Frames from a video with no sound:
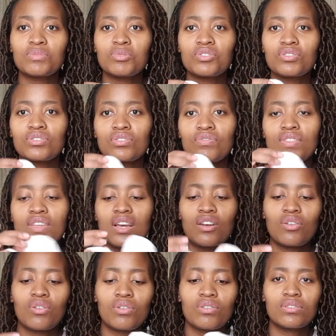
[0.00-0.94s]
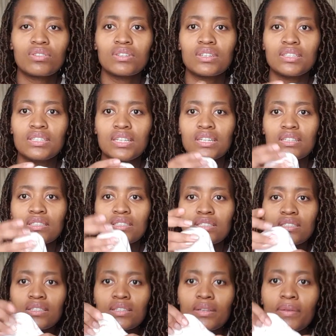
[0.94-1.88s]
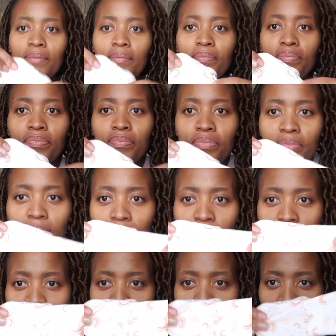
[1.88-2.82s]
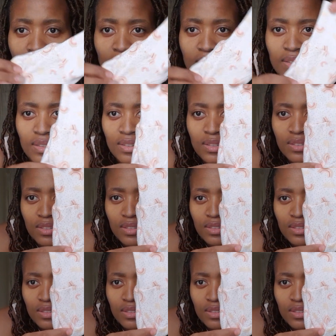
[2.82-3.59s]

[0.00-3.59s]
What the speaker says: because of their long nails. This is